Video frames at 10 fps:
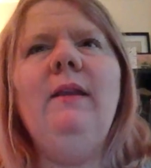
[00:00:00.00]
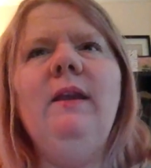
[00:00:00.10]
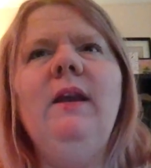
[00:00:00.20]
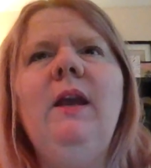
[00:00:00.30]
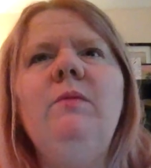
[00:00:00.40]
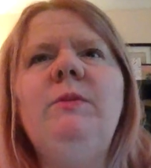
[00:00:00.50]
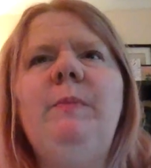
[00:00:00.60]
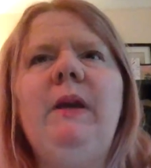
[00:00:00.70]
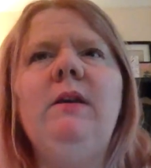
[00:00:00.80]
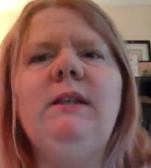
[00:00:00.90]
I think it was
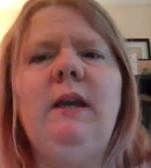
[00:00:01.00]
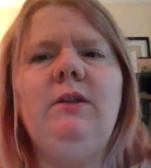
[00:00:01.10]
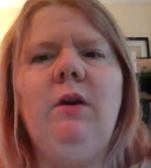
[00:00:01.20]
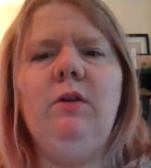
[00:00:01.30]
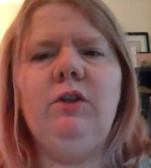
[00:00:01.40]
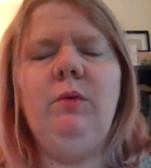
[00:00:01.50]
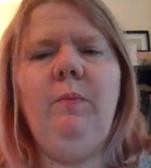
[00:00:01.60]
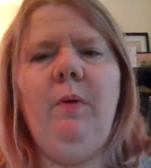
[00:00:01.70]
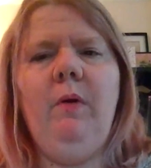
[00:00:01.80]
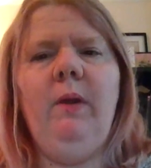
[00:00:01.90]
because I'd got to
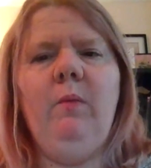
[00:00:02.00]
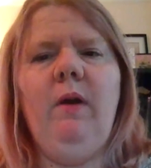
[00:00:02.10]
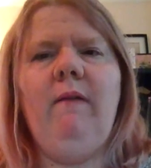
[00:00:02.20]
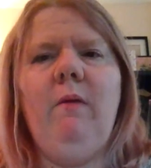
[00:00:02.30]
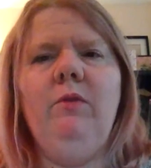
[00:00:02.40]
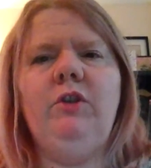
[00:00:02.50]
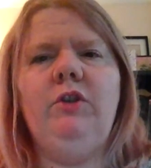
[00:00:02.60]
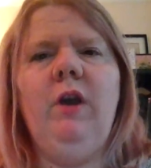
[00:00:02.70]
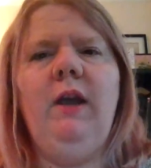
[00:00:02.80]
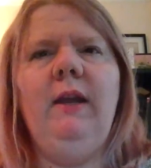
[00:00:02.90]
a point where I was
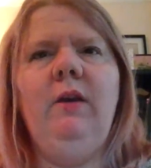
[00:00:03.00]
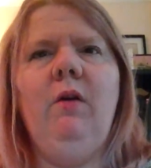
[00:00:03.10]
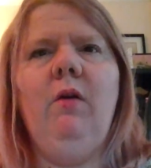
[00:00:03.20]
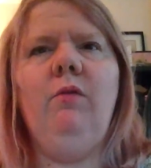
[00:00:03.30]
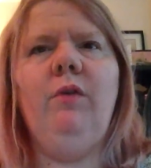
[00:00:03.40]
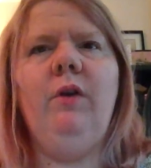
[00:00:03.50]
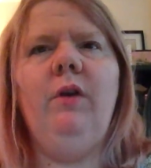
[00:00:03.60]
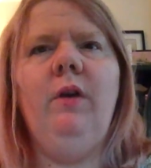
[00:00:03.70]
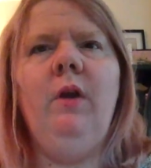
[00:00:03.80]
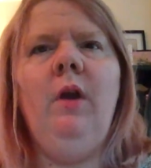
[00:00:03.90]
trying all
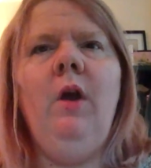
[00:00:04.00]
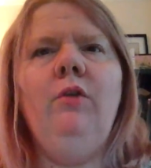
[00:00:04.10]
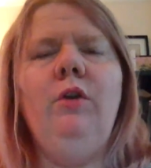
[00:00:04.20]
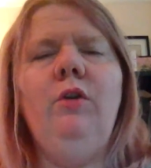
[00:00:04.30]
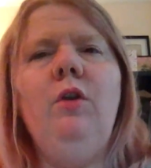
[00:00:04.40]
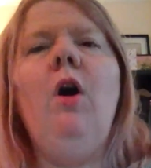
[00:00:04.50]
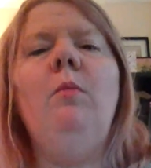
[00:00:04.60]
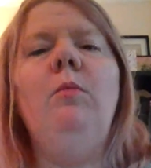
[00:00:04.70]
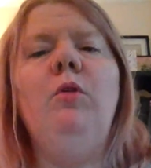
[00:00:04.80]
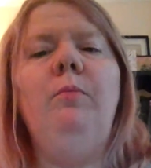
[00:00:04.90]
the
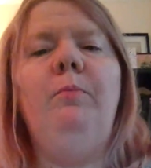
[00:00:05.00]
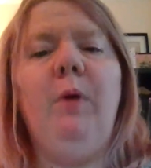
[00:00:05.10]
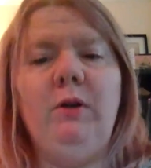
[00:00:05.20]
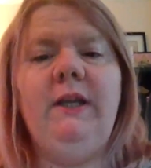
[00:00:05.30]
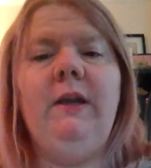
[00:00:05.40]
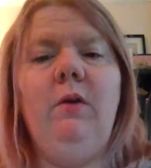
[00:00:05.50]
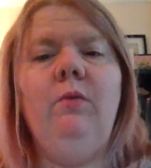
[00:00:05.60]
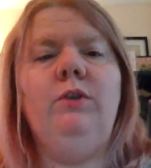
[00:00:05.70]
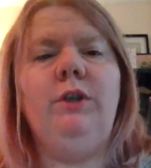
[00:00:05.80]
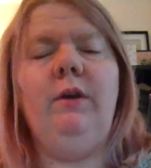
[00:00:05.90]
normal body
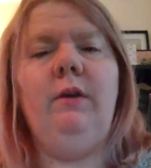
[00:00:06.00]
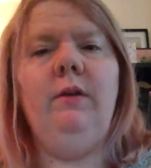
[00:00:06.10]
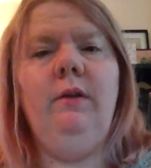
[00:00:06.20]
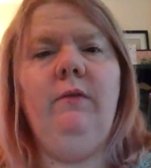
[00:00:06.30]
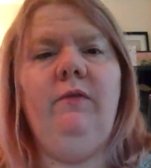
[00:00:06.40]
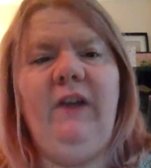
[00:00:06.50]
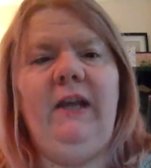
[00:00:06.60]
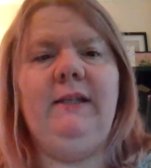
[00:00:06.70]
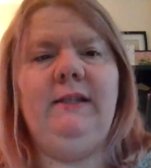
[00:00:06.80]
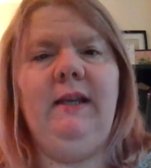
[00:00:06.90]
odor
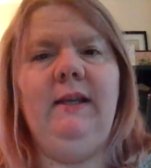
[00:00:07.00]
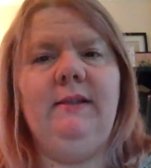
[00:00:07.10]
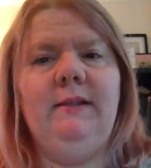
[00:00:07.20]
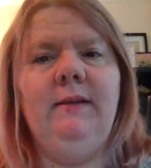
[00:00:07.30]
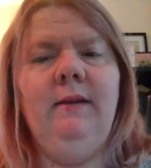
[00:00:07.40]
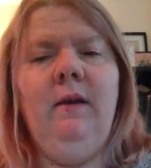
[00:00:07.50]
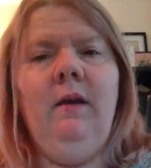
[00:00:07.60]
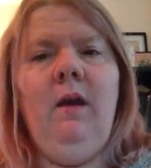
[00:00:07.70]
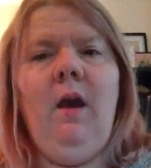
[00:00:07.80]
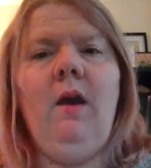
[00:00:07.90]
fixes,
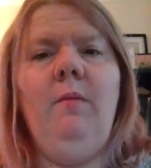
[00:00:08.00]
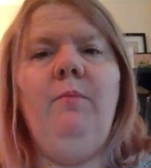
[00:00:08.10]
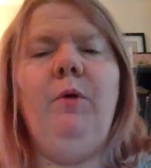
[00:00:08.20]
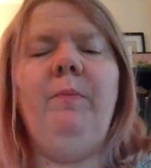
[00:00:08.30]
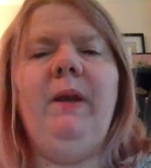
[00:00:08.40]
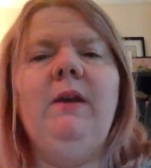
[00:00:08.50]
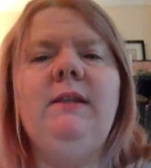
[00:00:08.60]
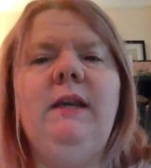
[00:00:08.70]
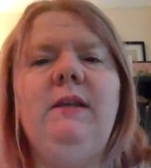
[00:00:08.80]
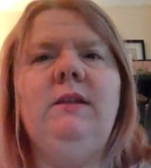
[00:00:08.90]
but
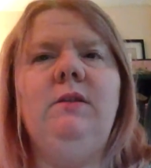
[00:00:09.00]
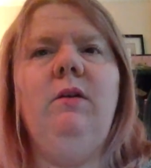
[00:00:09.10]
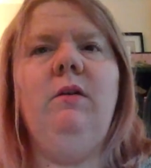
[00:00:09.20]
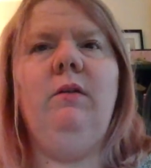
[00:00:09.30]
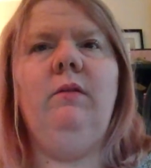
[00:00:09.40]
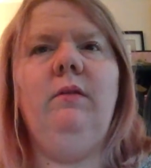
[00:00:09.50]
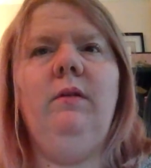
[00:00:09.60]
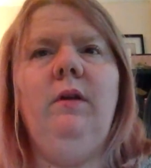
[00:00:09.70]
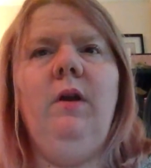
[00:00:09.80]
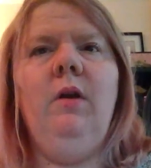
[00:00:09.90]
because it's not
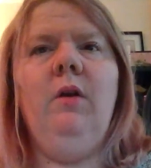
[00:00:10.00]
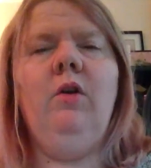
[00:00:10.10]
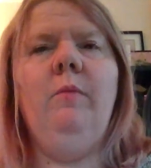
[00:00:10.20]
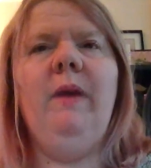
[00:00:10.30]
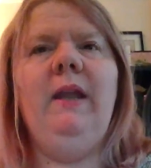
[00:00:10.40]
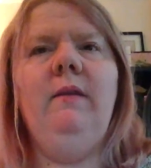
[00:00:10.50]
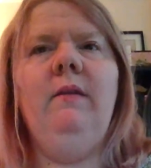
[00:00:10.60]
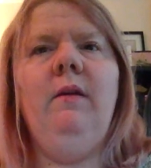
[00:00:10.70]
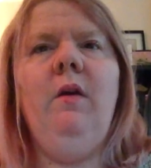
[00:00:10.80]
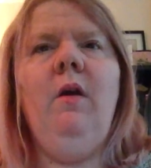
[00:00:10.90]
coming